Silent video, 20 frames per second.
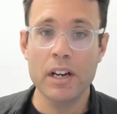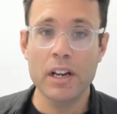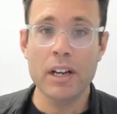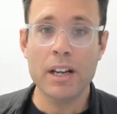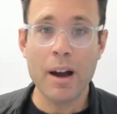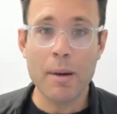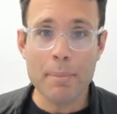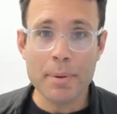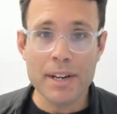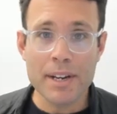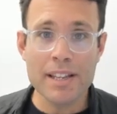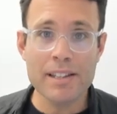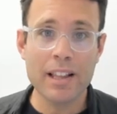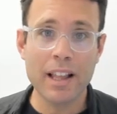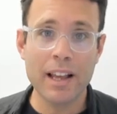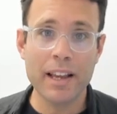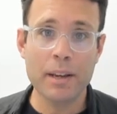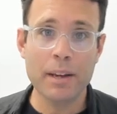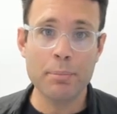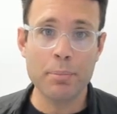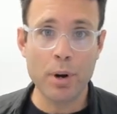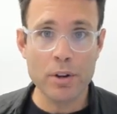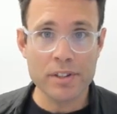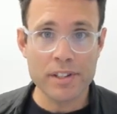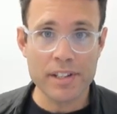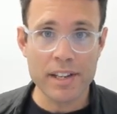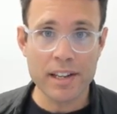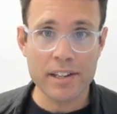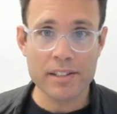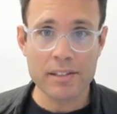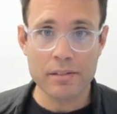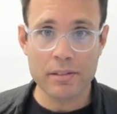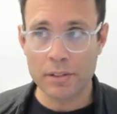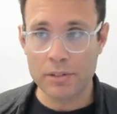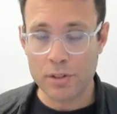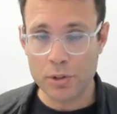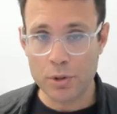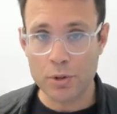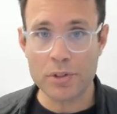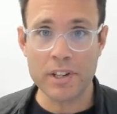Companies like Protix,
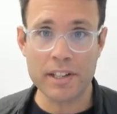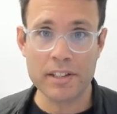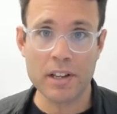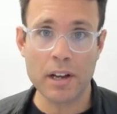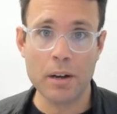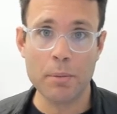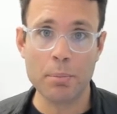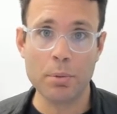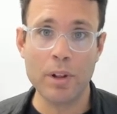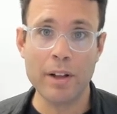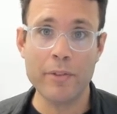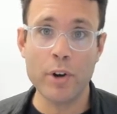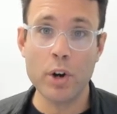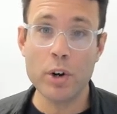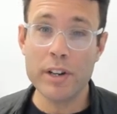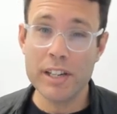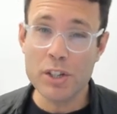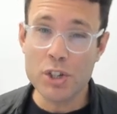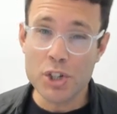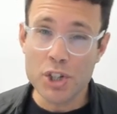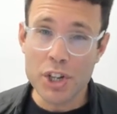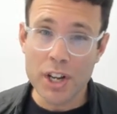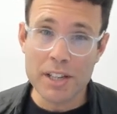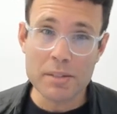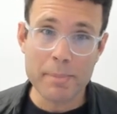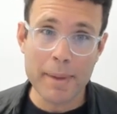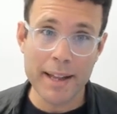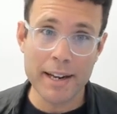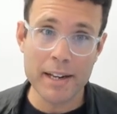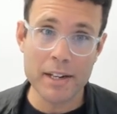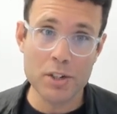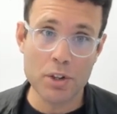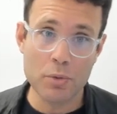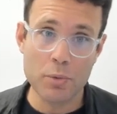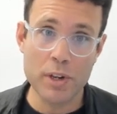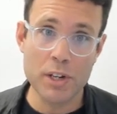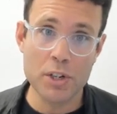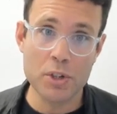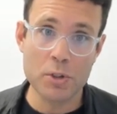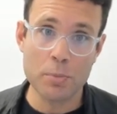to use an example, have only just managed to
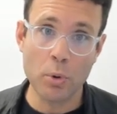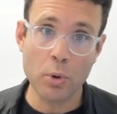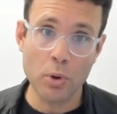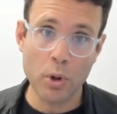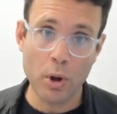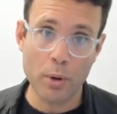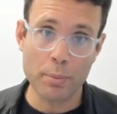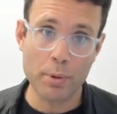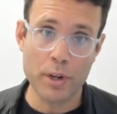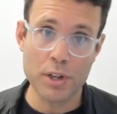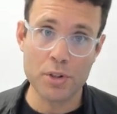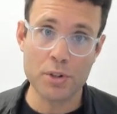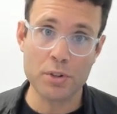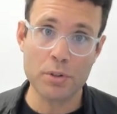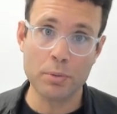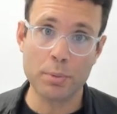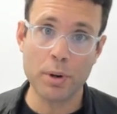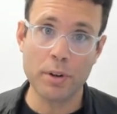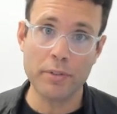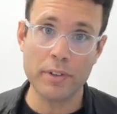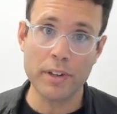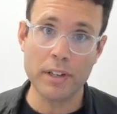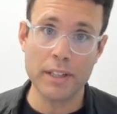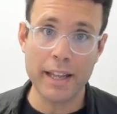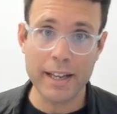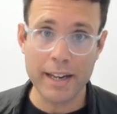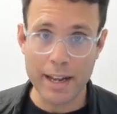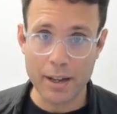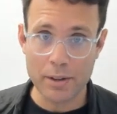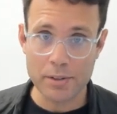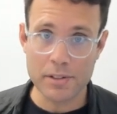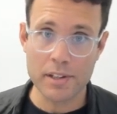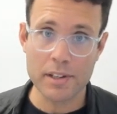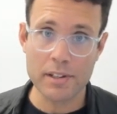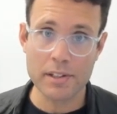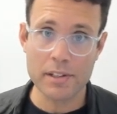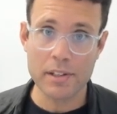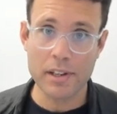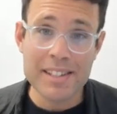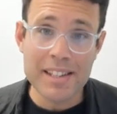reach small operational profit. They announced
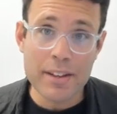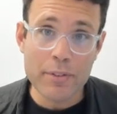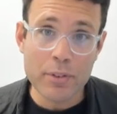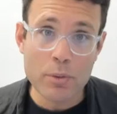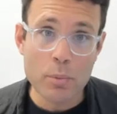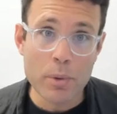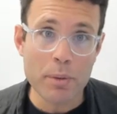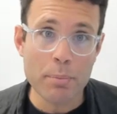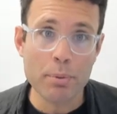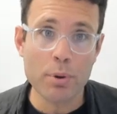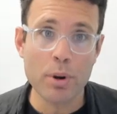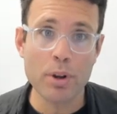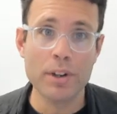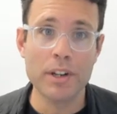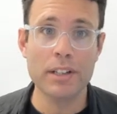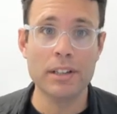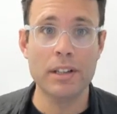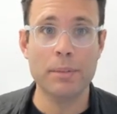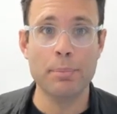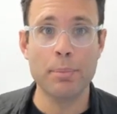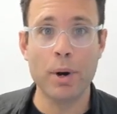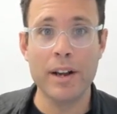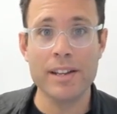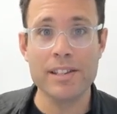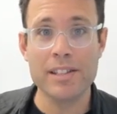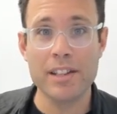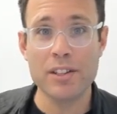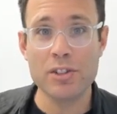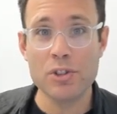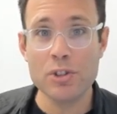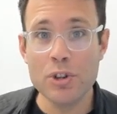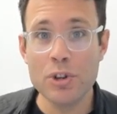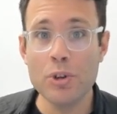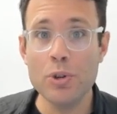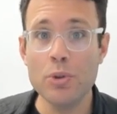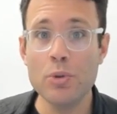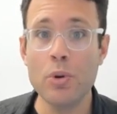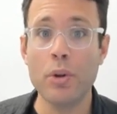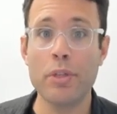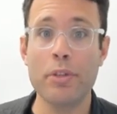this. Even with a product that price that's
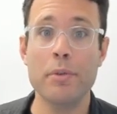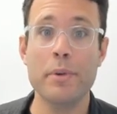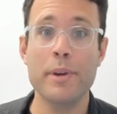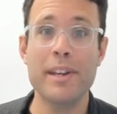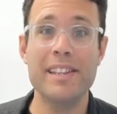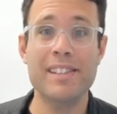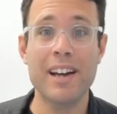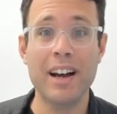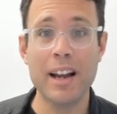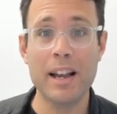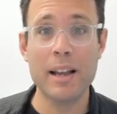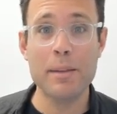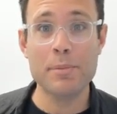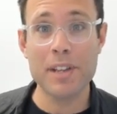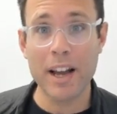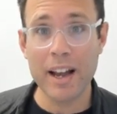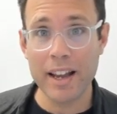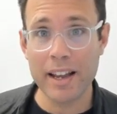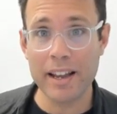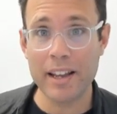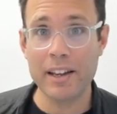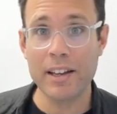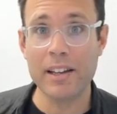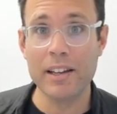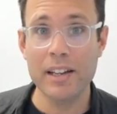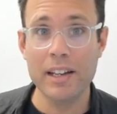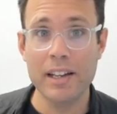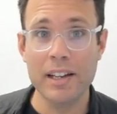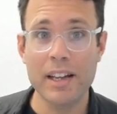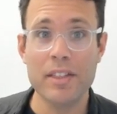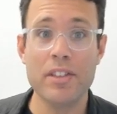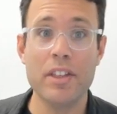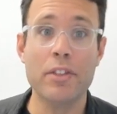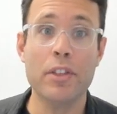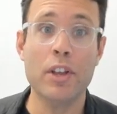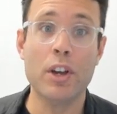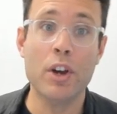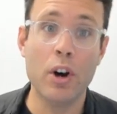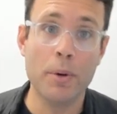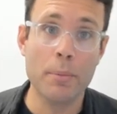two or three times higher than
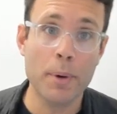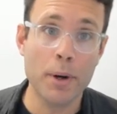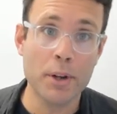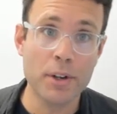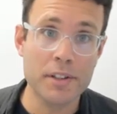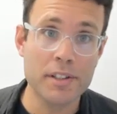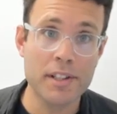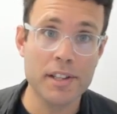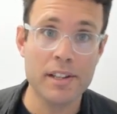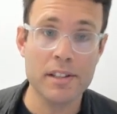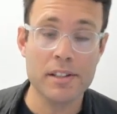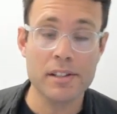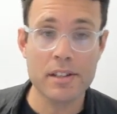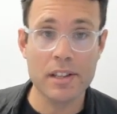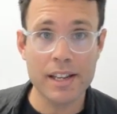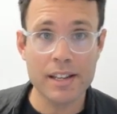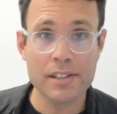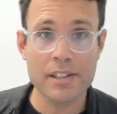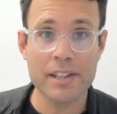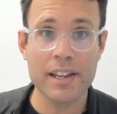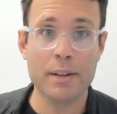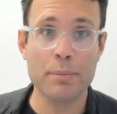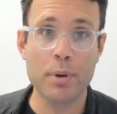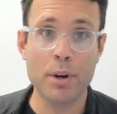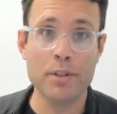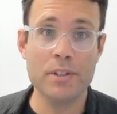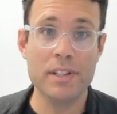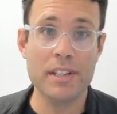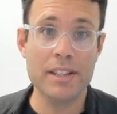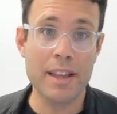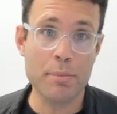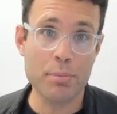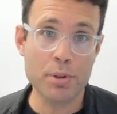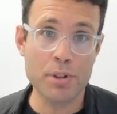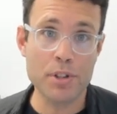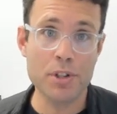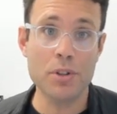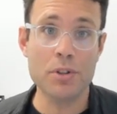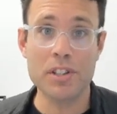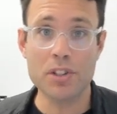the commodities that insect protein they
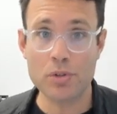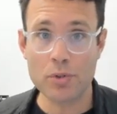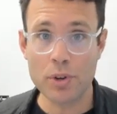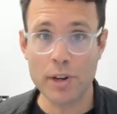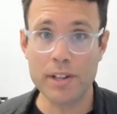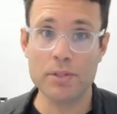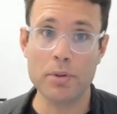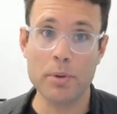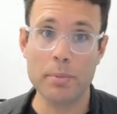produce is trying to